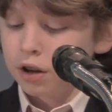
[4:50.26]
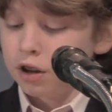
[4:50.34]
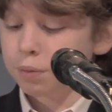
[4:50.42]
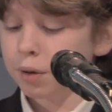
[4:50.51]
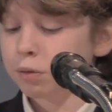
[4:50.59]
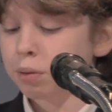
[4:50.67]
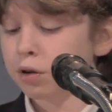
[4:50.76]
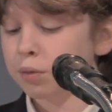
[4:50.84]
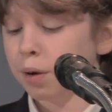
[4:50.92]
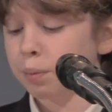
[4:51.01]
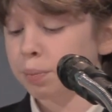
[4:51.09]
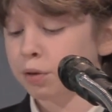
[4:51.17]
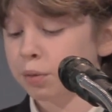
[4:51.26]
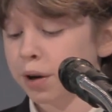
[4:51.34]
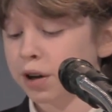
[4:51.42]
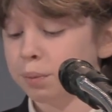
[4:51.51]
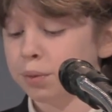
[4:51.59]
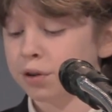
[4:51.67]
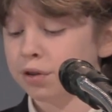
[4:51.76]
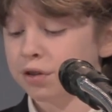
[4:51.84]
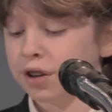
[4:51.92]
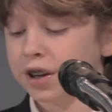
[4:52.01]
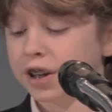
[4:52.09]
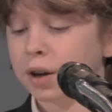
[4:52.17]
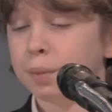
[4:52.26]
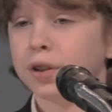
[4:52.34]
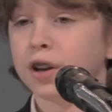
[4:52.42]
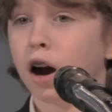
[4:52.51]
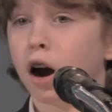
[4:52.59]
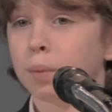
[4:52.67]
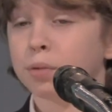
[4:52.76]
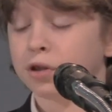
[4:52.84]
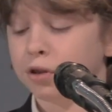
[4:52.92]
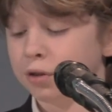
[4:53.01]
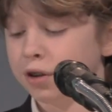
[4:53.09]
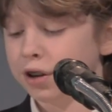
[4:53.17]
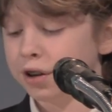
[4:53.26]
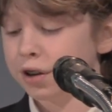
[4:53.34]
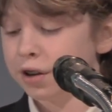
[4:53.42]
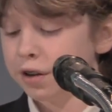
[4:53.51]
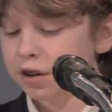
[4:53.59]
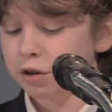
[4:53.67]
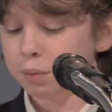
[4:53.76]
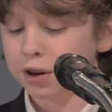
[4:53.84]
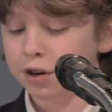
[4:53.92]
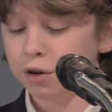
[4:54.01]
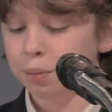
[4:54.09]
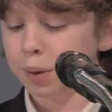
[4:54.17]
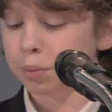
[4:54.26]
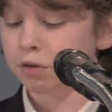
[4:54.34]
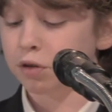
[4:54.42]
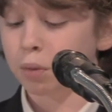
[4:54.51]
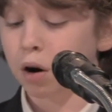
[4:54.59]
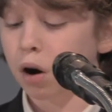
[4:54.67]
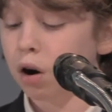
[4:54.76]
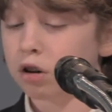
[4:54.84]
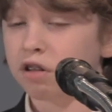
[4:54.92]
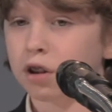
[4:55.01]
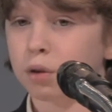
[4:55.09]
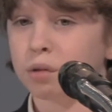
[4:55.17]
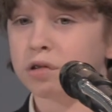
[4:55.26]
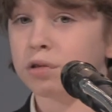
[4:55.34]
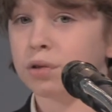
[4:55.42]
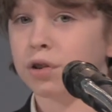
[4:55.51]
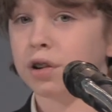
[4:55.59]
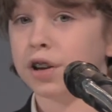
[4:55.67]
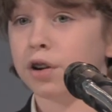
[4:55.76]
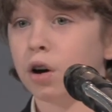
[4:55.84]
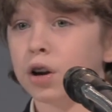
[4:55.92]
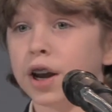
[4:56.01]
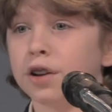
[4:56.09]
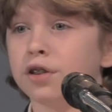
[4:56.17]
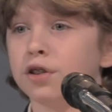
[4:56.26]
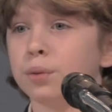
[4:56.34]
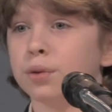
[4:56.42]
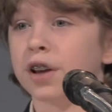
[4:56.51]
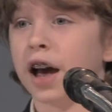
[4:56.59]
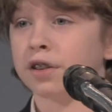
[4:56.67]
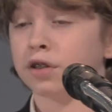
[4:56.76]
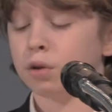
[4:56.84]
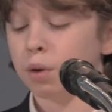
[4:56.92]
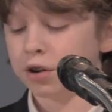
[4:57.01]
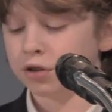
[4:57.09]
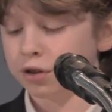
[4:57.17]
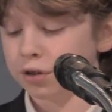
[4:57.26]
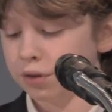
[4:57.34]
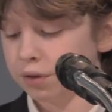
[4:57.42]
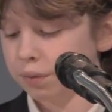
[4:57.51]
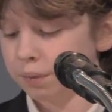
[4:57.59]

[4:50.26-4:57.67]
The best part about building my computer is that it gave me the opportunity to meet new people from all around the world, and all I had to do was ask a question.